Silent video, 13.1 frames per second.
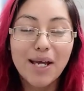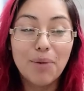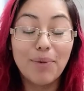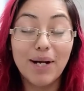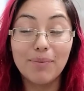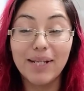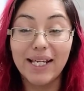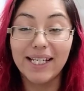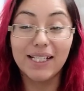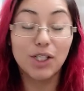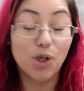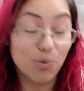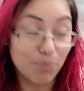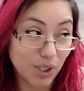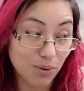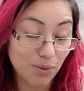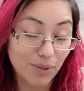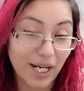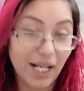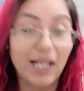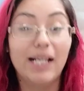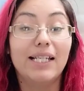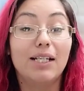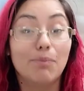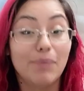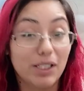But I'm like, no, Bingo, I
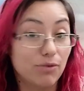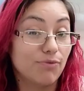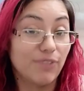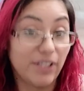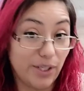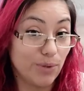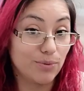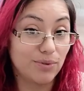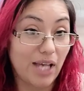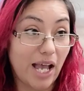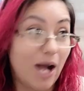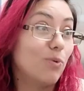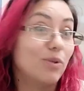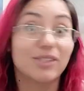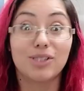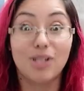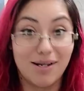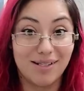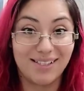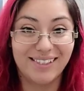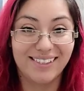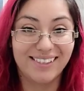need to make some videos. I want to talk.